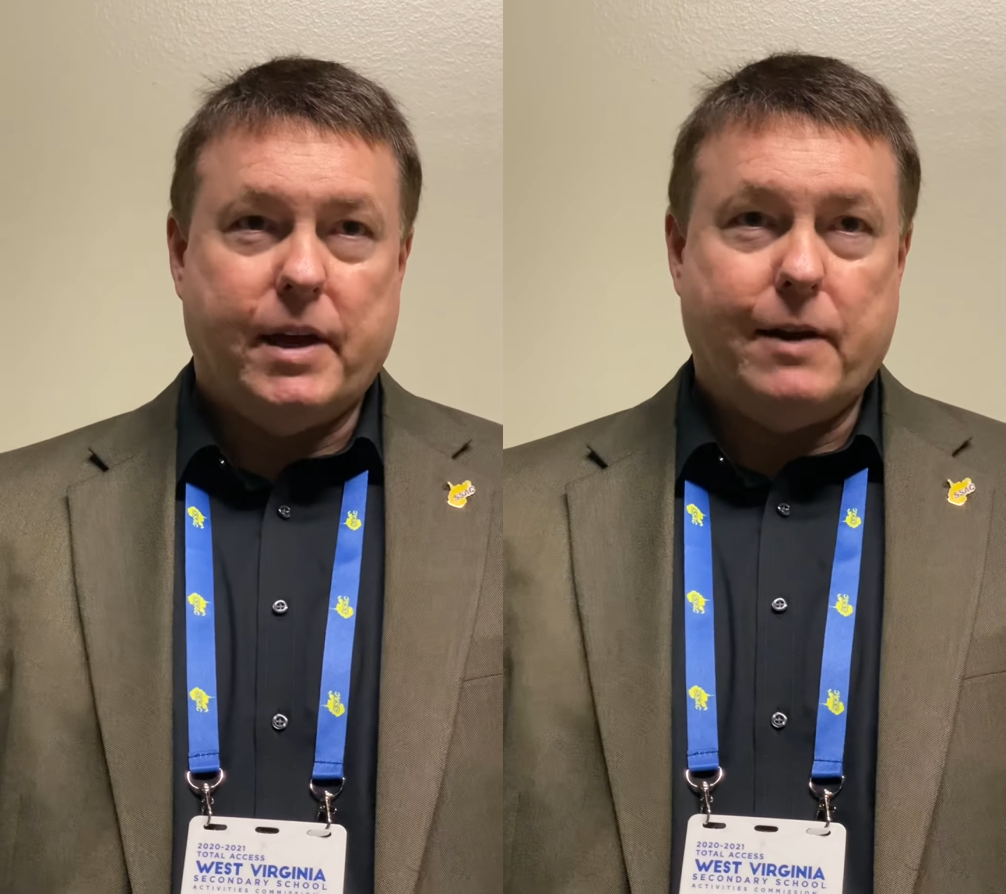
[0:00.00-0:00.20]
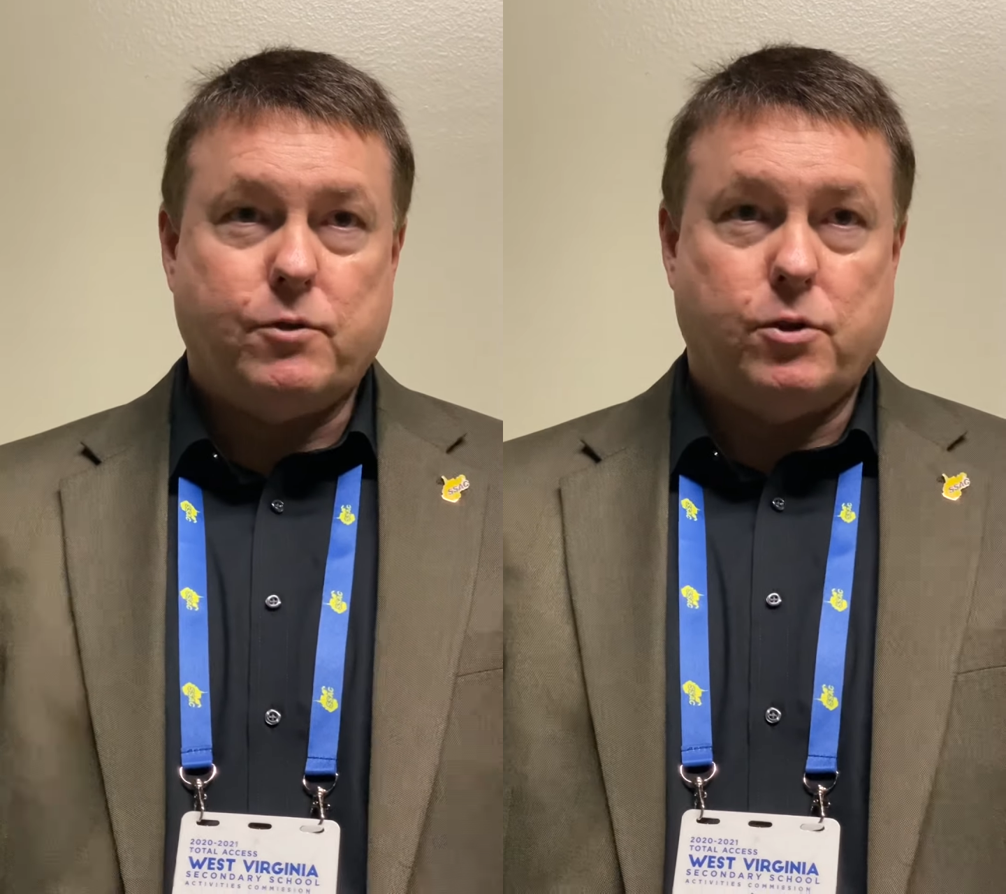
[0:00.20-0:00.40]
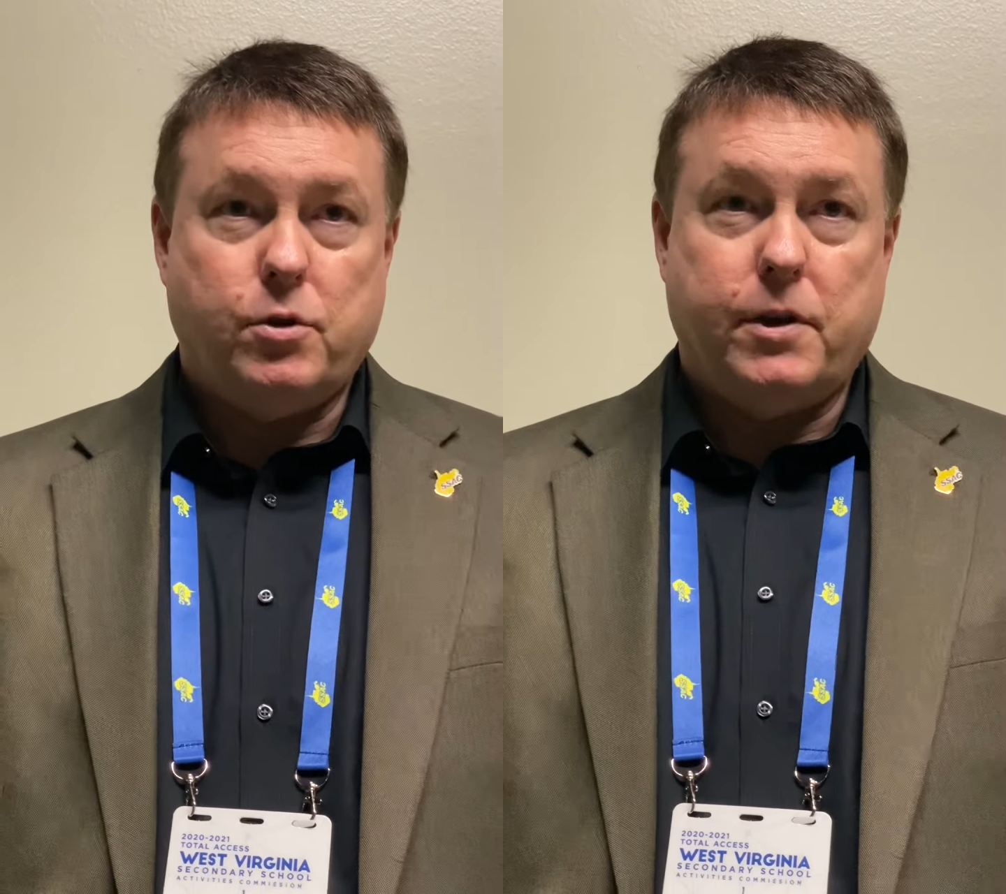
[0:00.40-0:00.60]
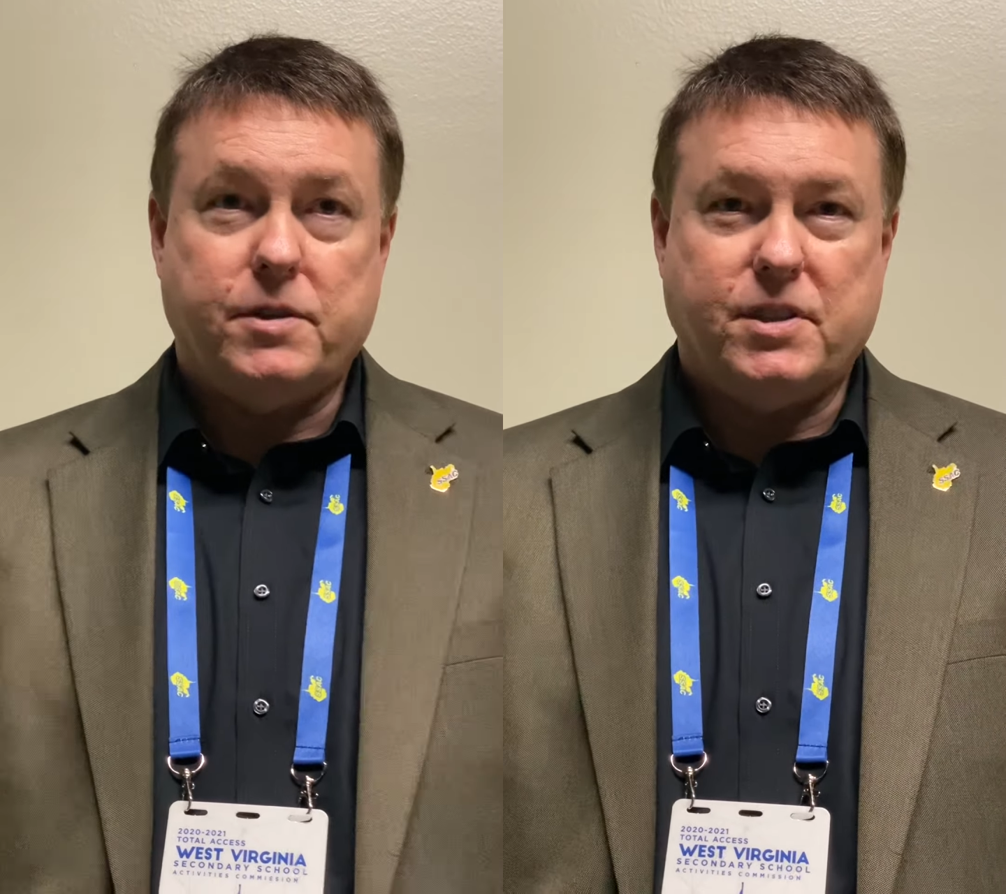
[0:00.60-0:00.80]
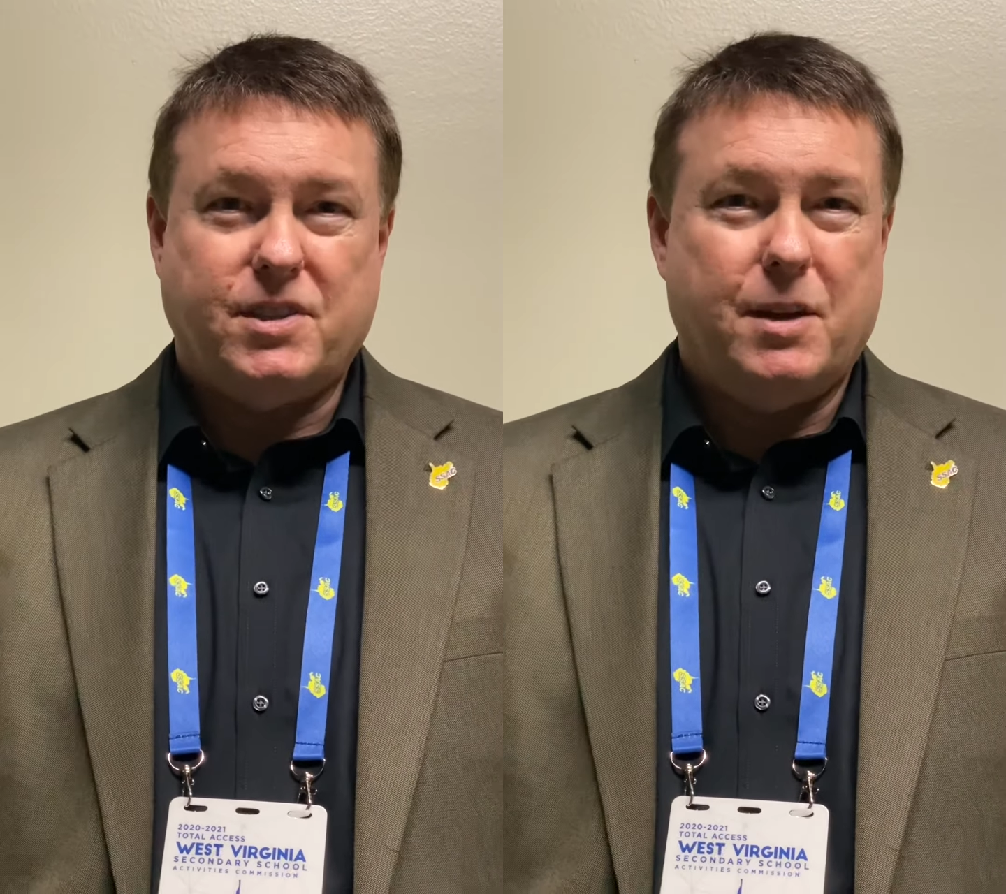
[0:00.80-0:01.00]
that after two years
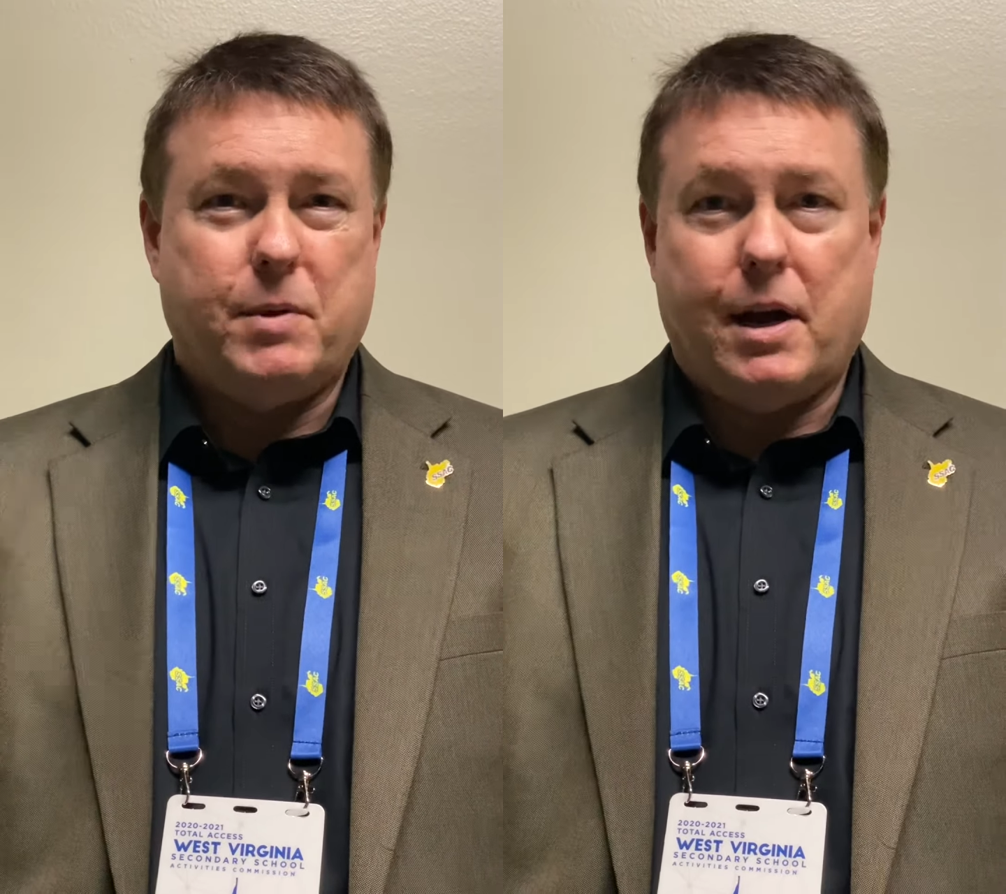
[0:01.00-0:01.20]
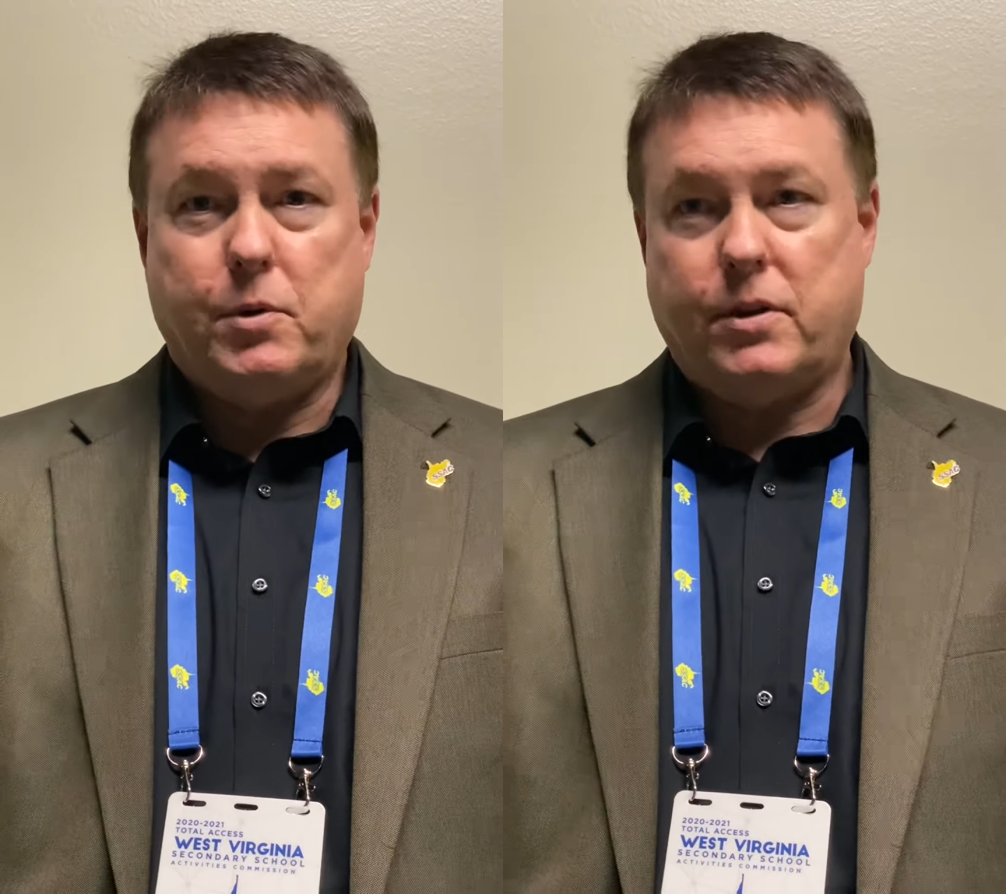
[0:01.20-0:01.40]
and see. But I would